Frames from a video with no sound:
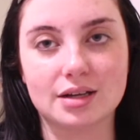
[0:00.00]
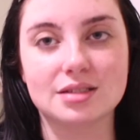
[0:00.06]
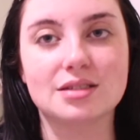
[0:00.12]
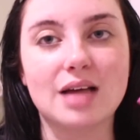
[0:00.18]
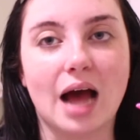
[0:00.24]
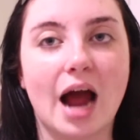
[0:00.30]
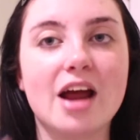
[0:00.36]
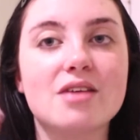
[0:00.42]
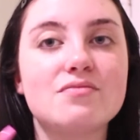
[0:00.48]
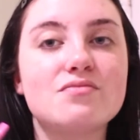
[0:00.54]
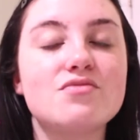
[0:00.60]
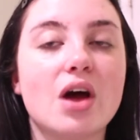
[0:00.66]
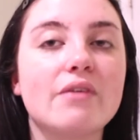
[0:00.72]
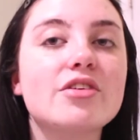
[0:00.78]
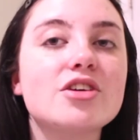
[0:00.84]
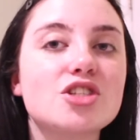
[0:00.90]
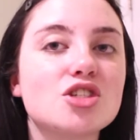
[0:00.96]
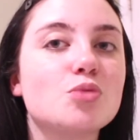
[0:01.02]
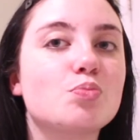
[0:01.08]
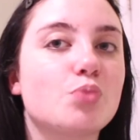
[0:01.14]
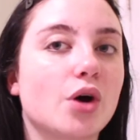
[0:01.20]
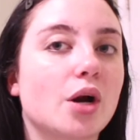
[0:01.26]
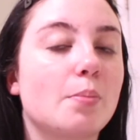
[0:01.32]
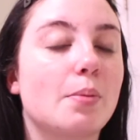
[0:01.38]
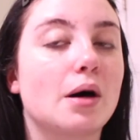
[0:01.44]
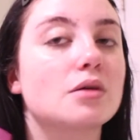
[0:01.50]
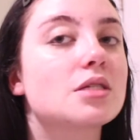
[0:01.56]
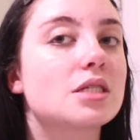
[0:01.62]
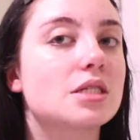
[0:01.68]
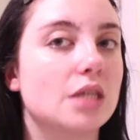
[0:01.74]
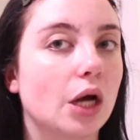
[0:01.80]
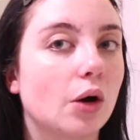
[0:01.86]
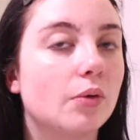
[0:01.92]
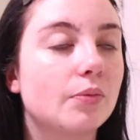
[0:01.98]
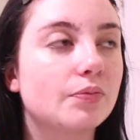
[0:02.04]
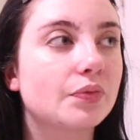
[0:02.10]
Cause I have never seen a product about snail.